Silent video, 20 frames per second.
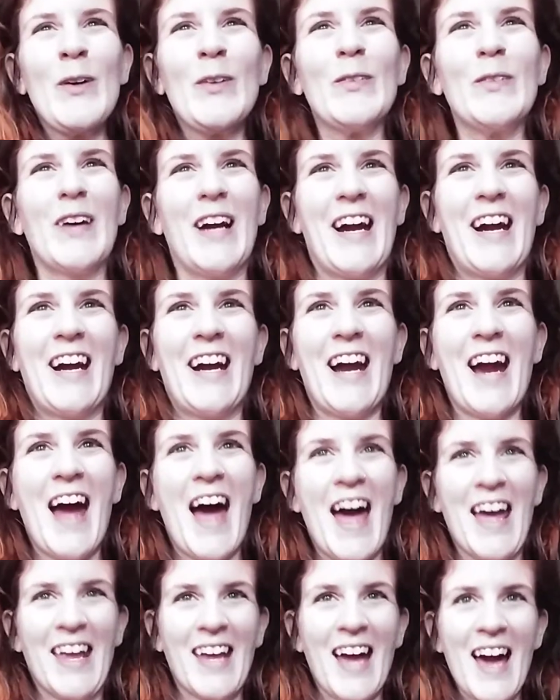where
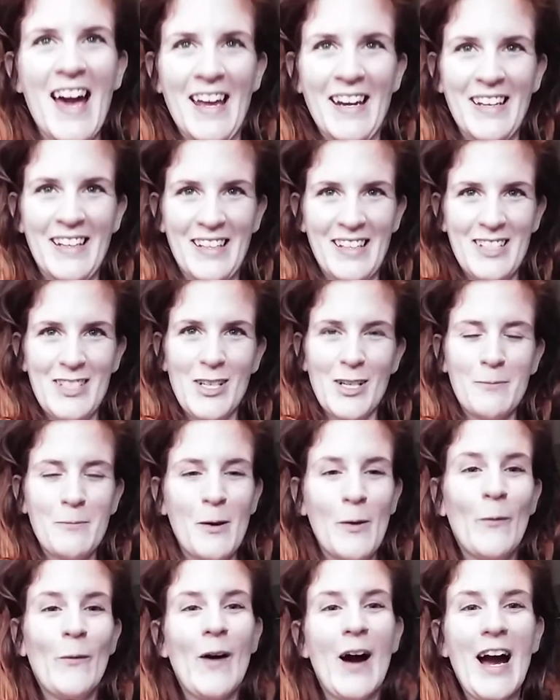it took me
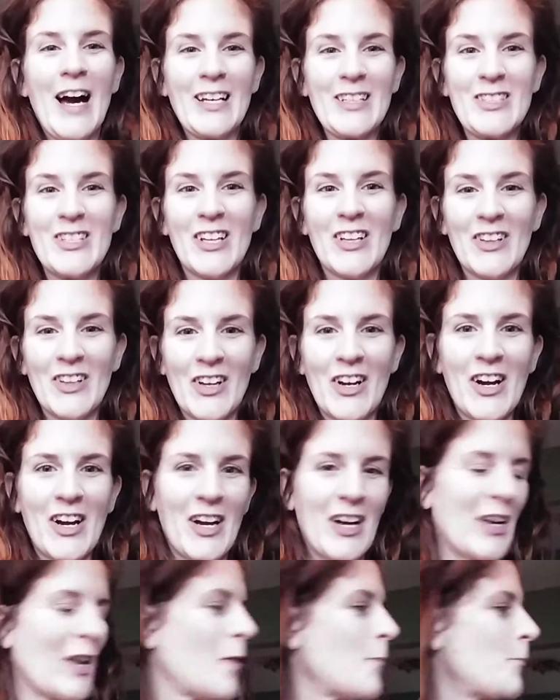a while to
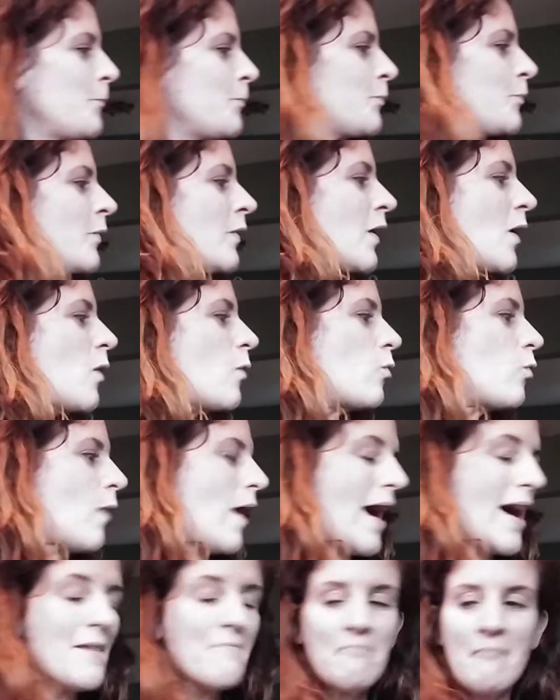learn
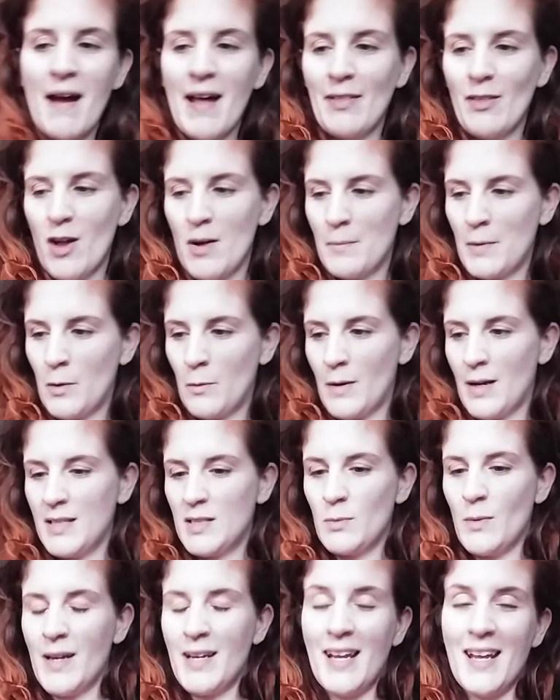what myeloma
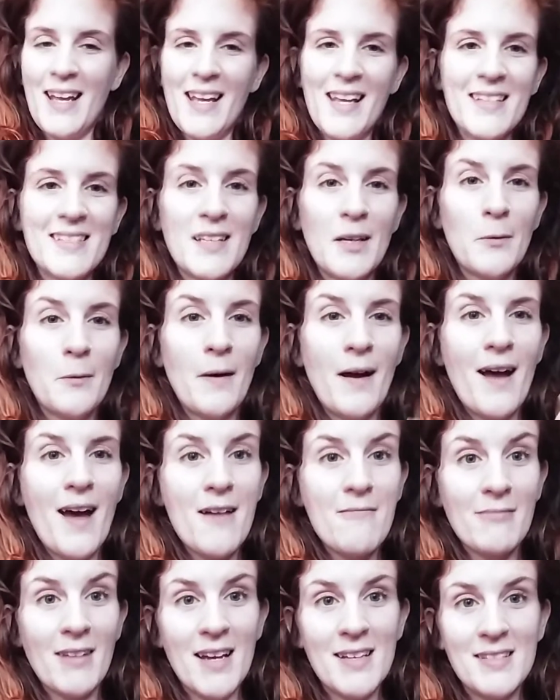was, what it isn't, what
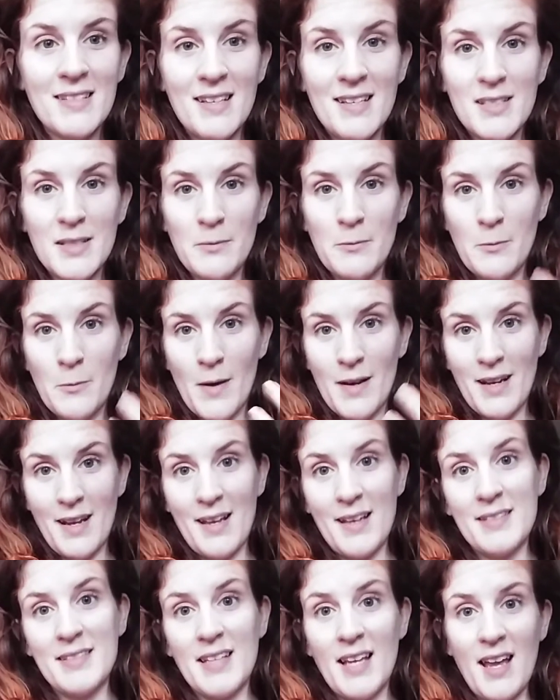MGUS is, and what
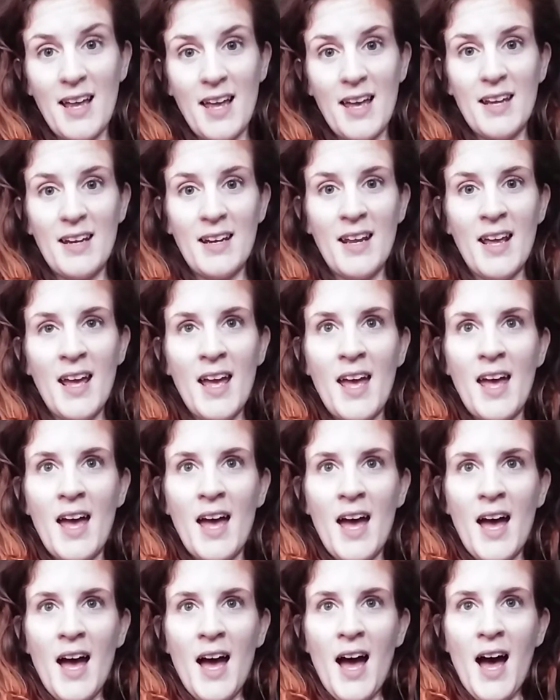it isn't. And
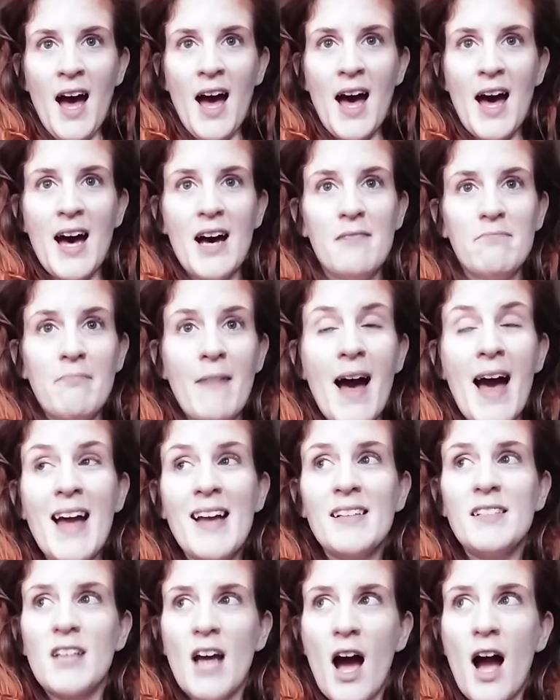
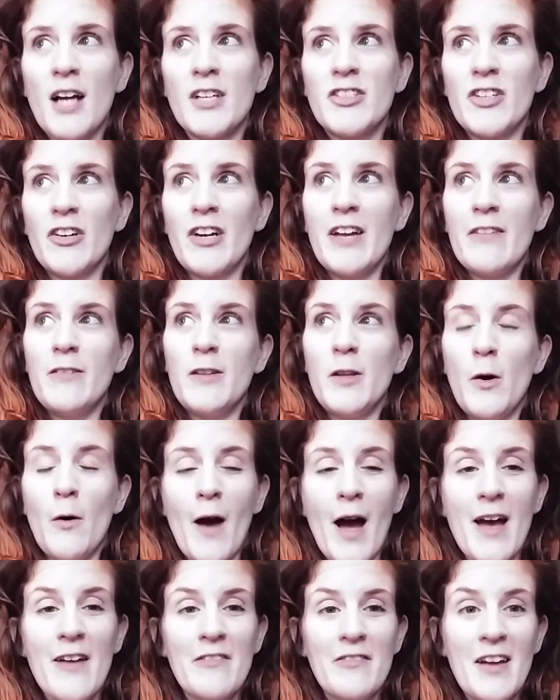my doctor, even though
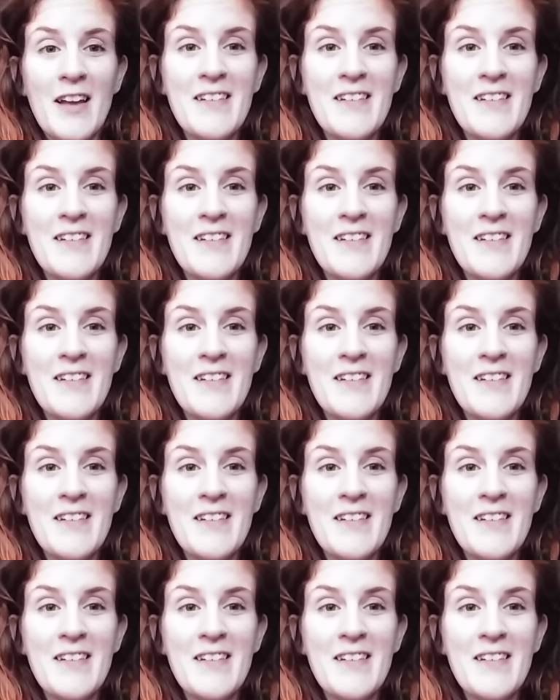I've